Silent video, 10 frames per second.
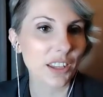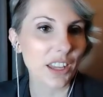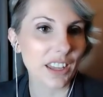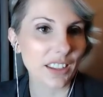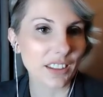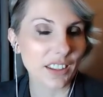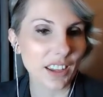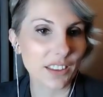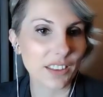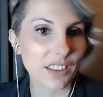
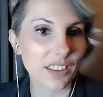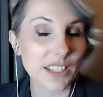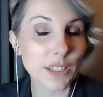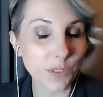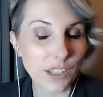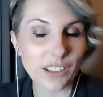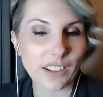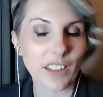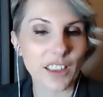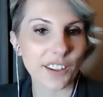in this field
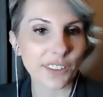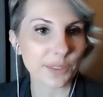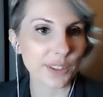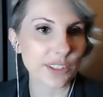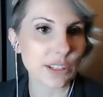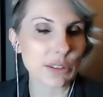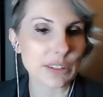and then other fields too.